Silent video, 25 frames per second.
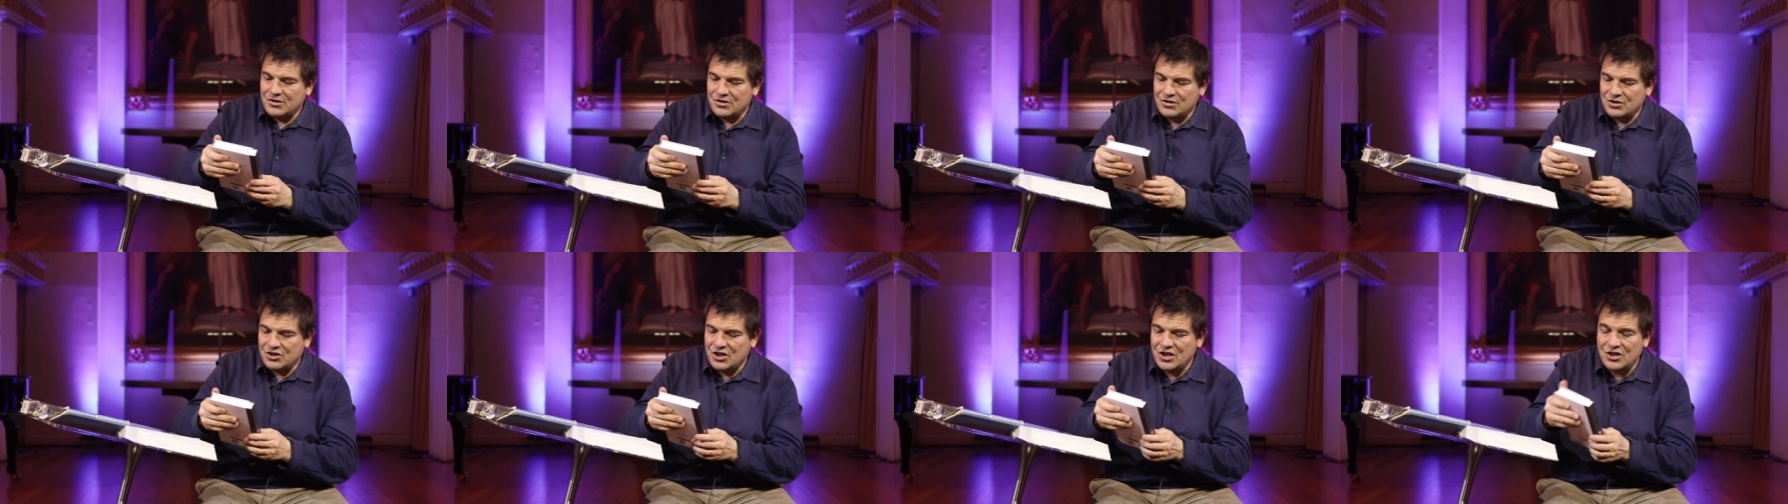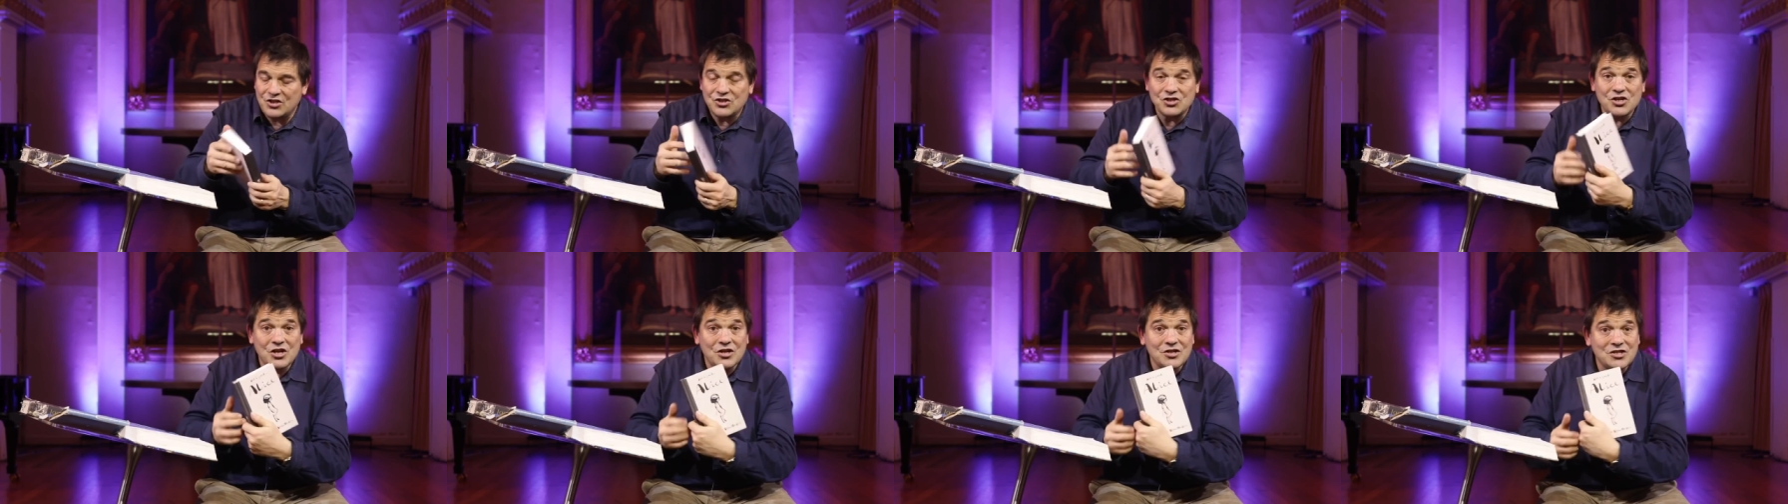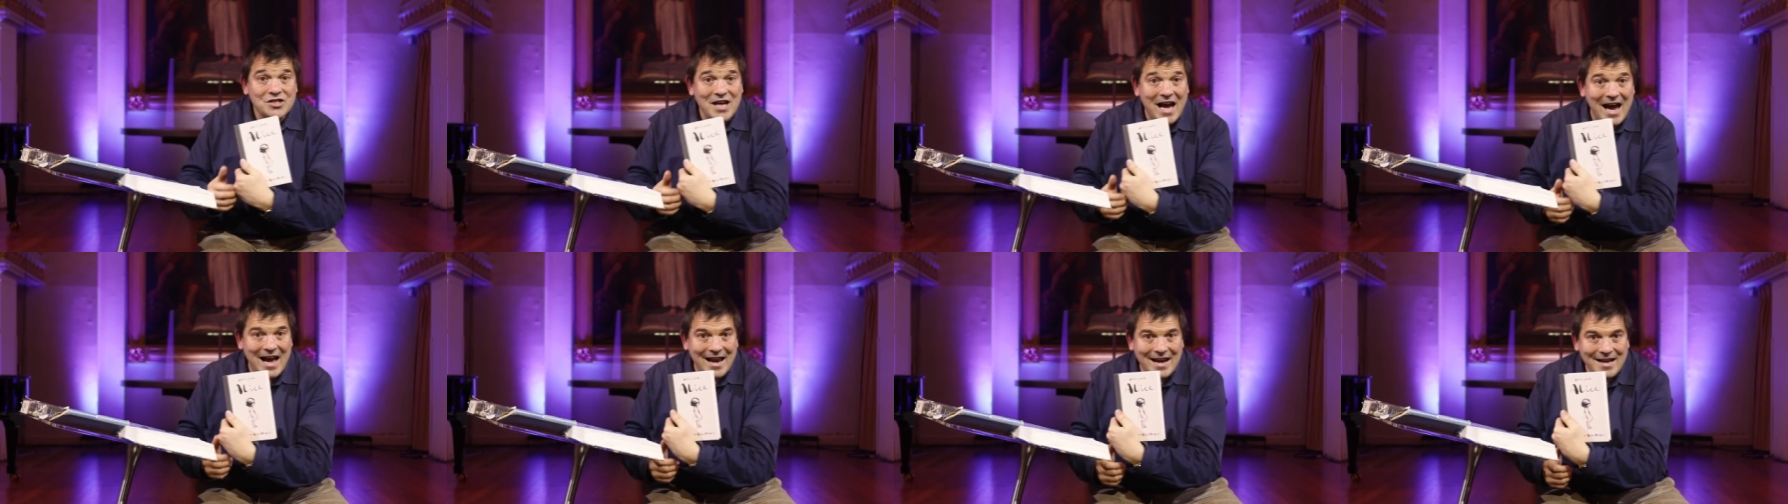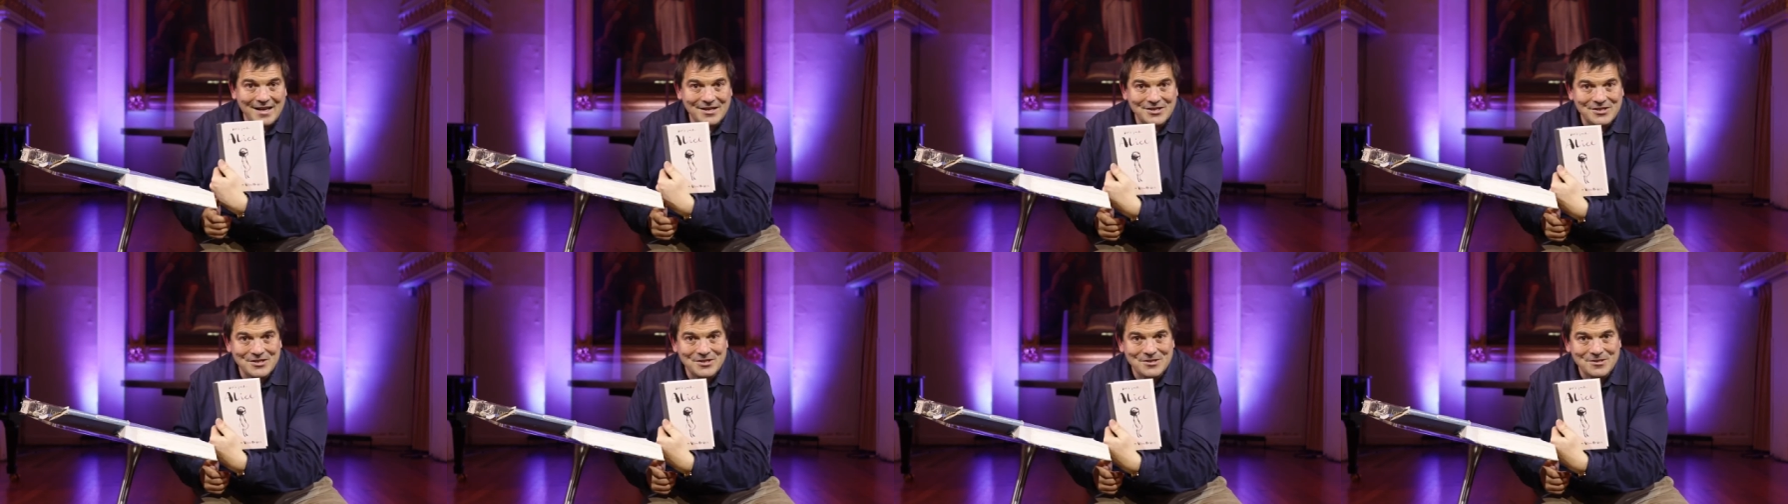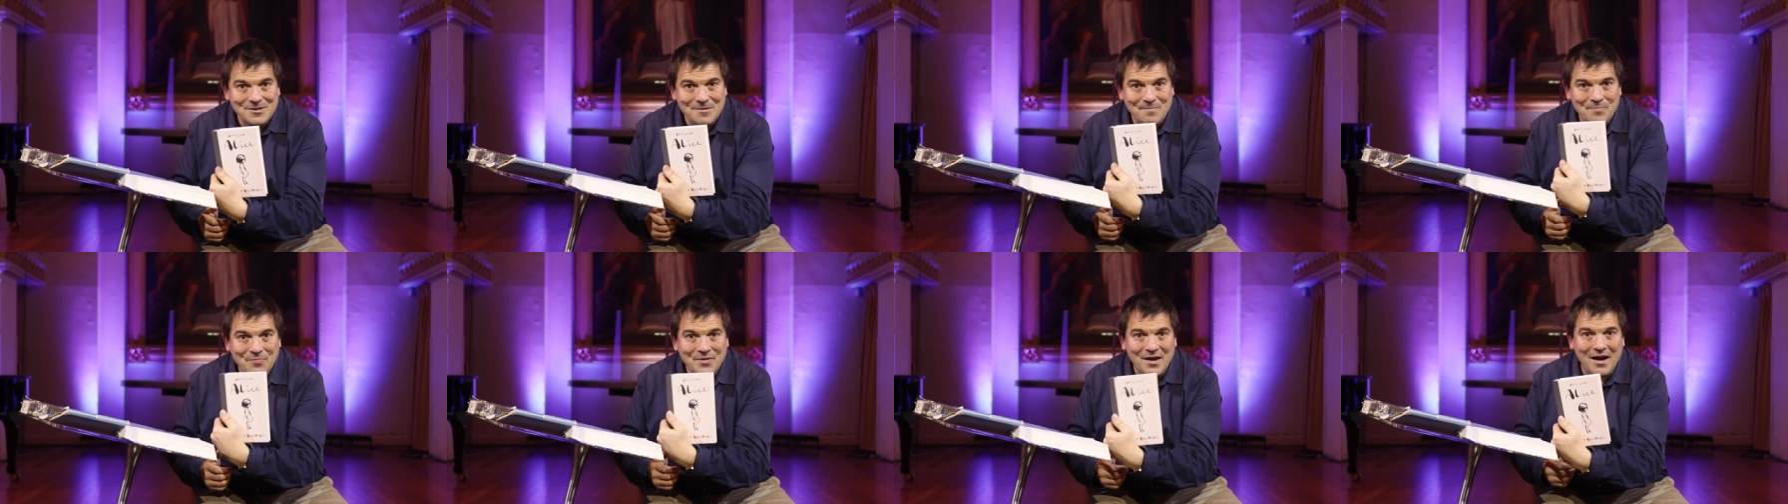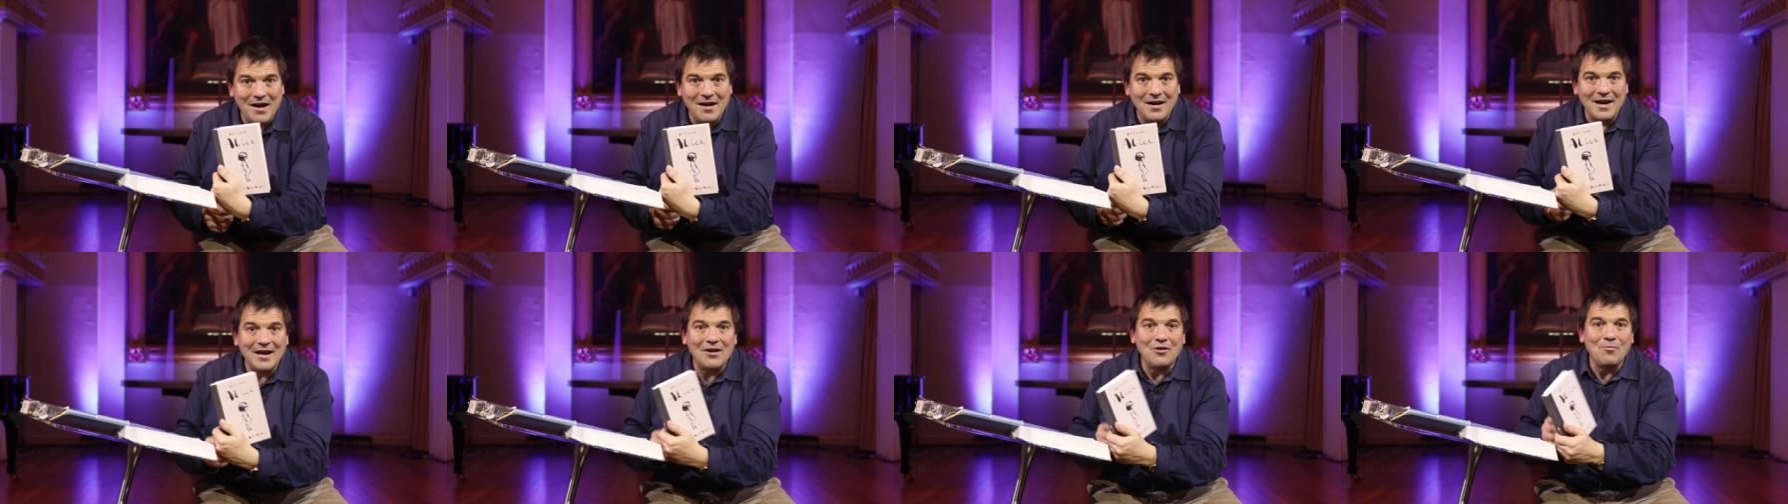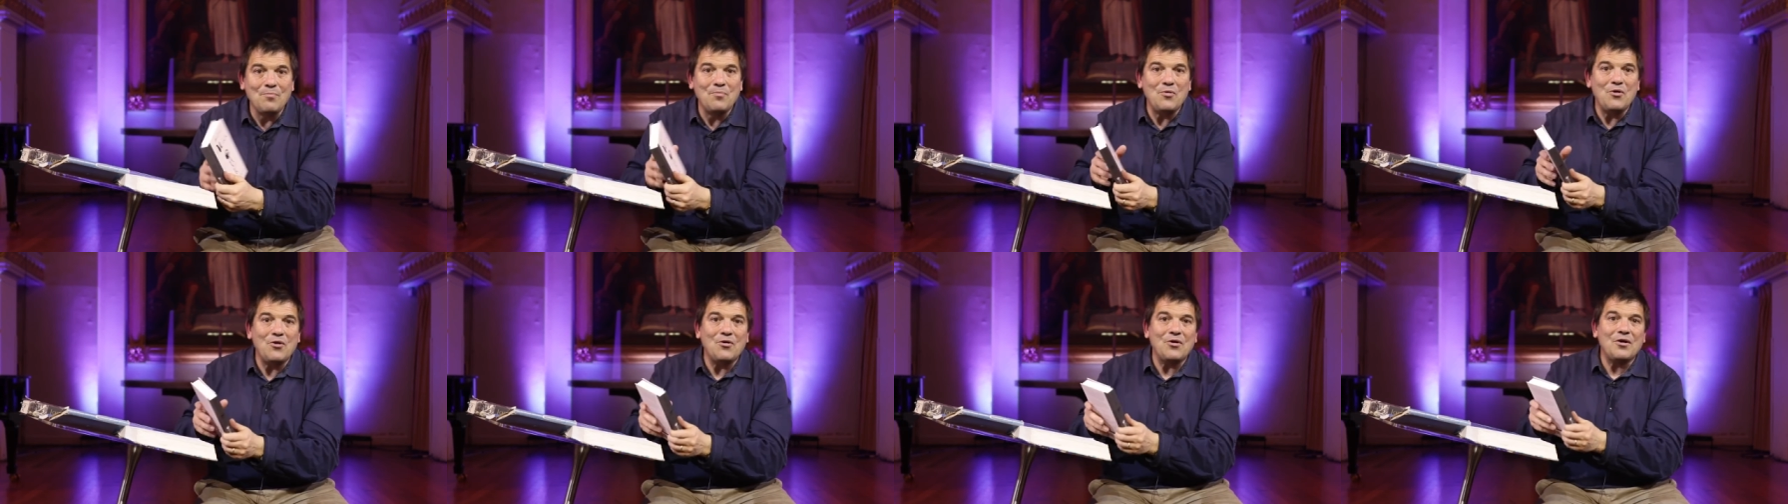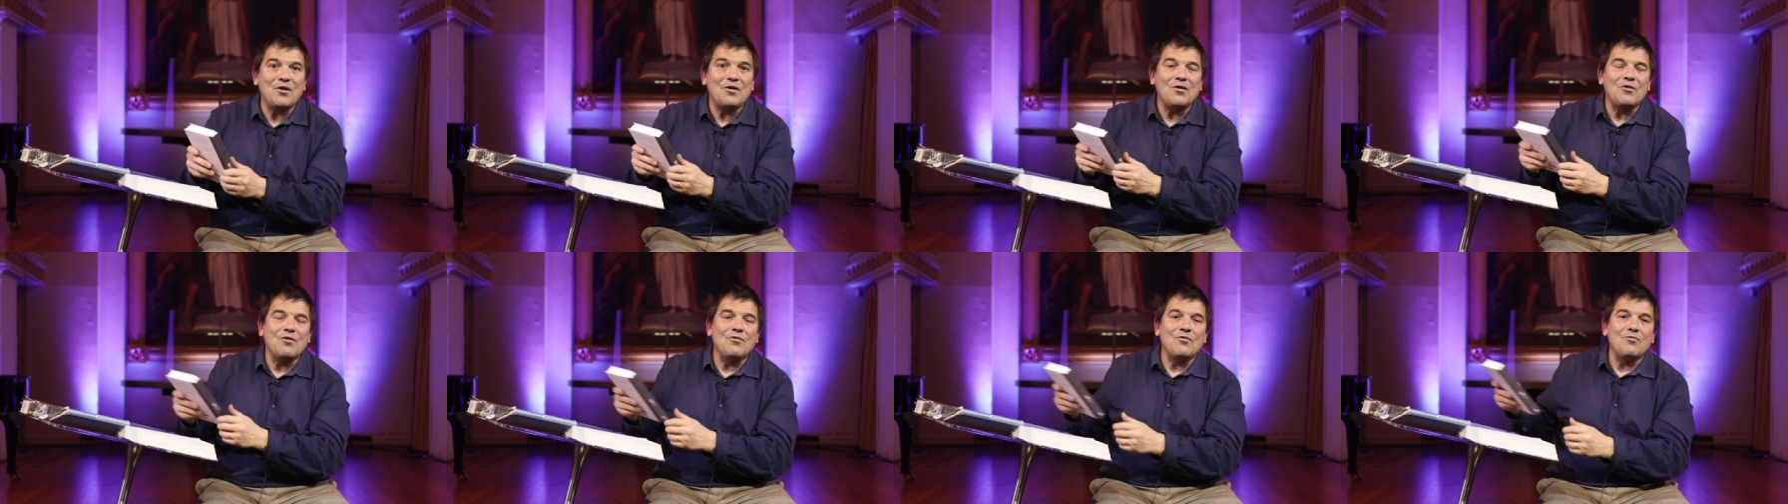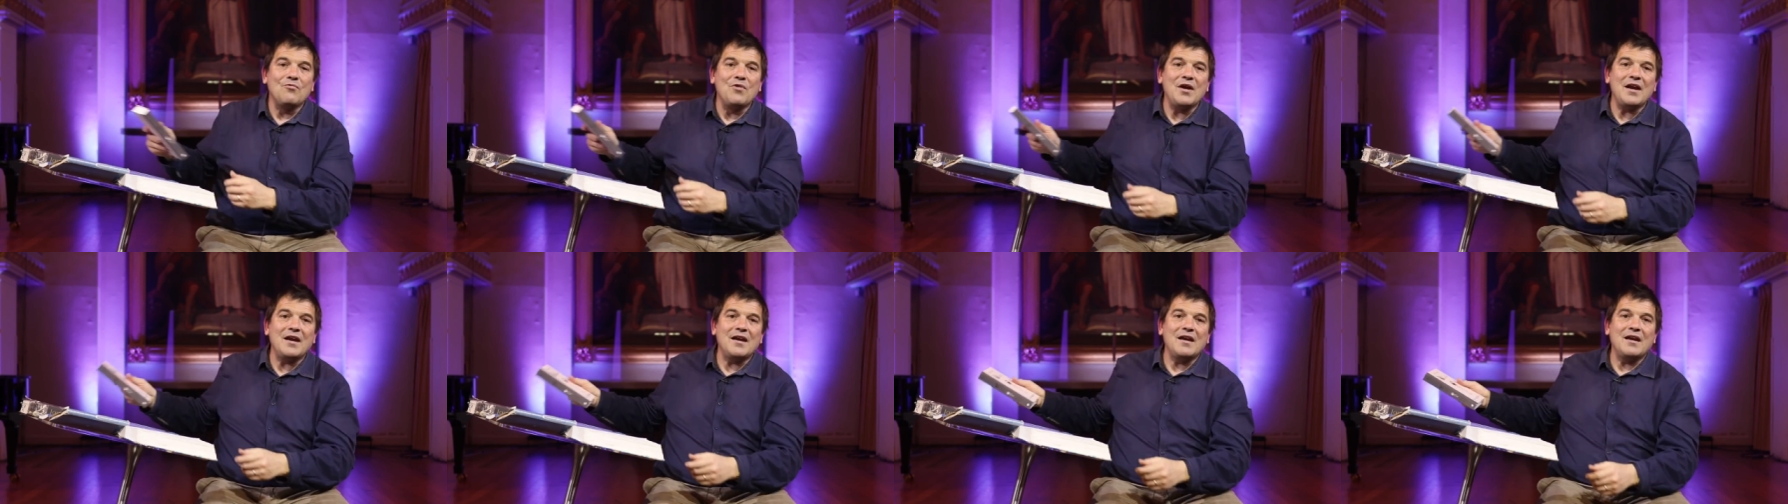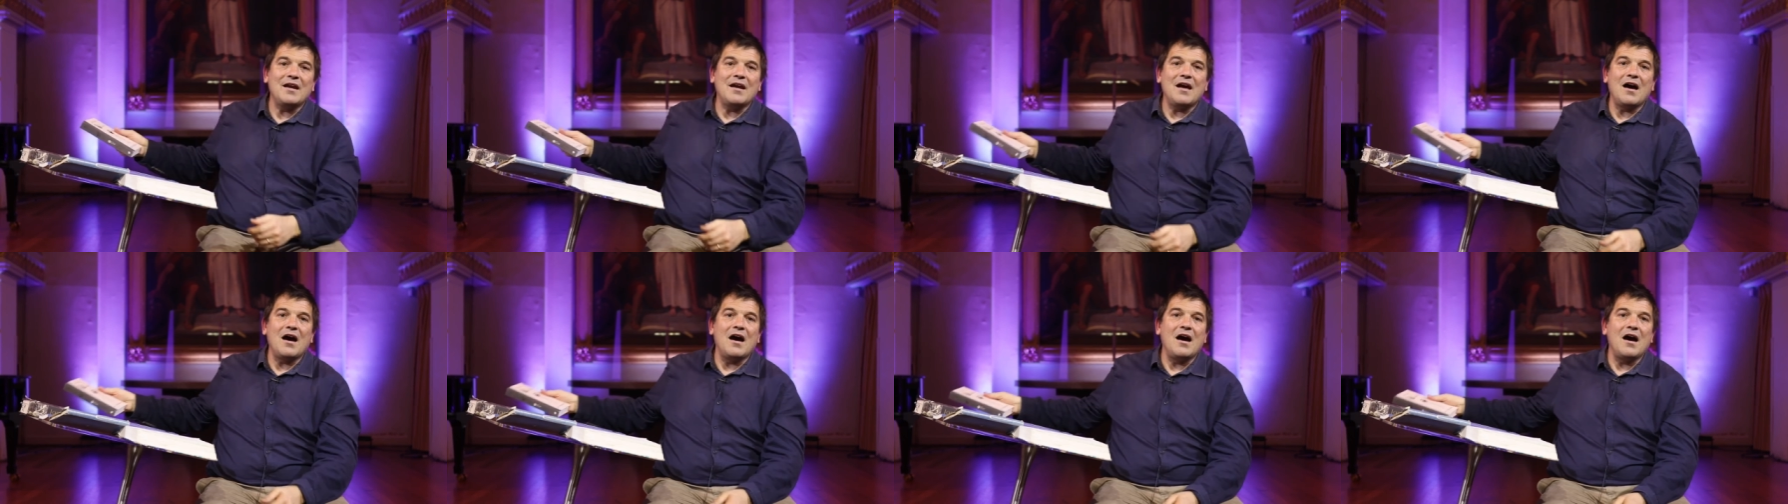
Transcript: She's Just Alice, a little book written uh,